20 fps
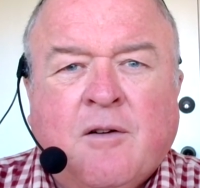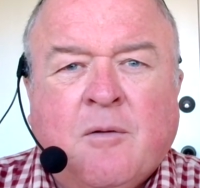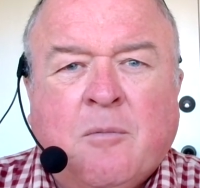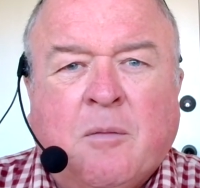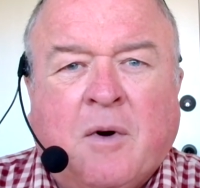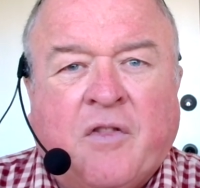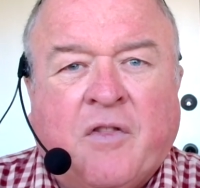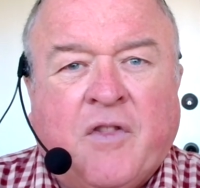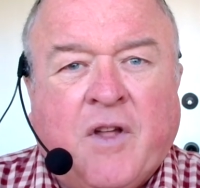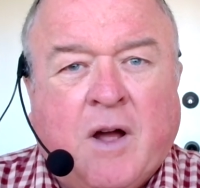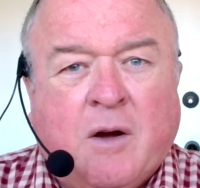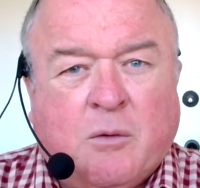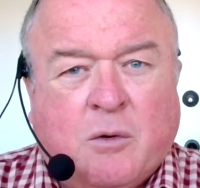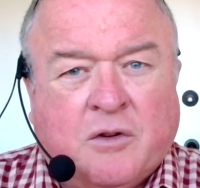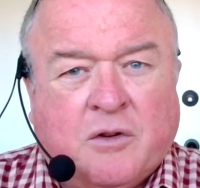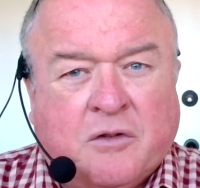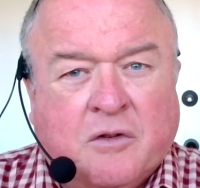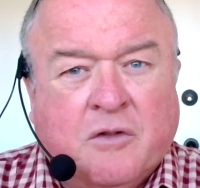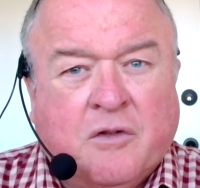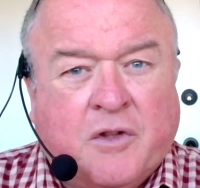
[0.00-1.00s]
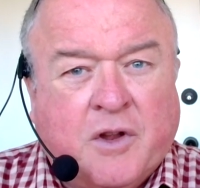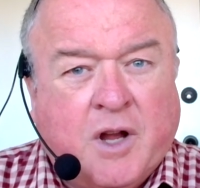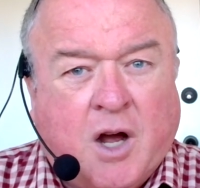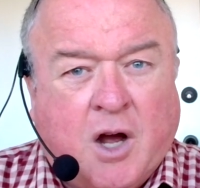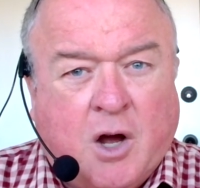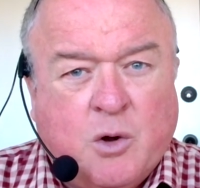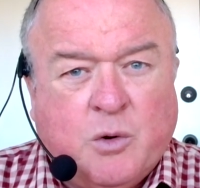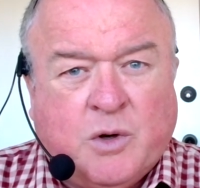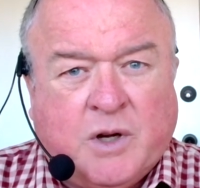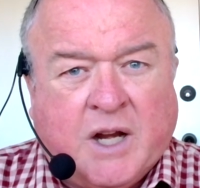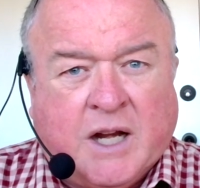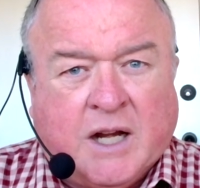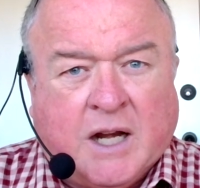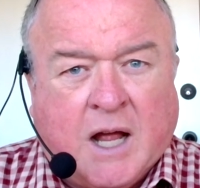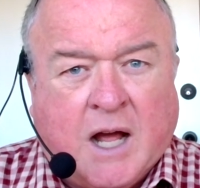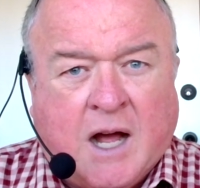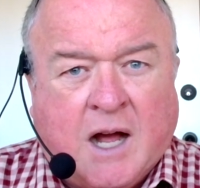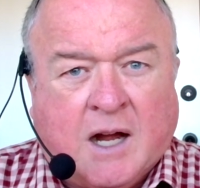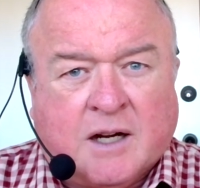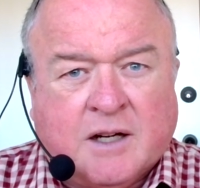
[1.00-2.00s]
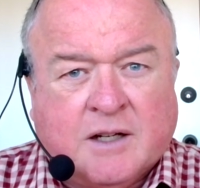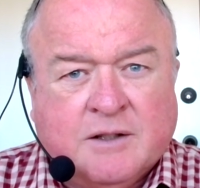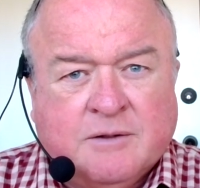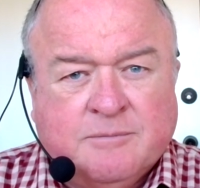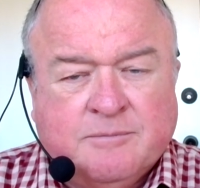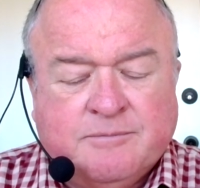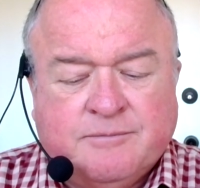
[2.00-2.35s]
But that wasn't the only lark.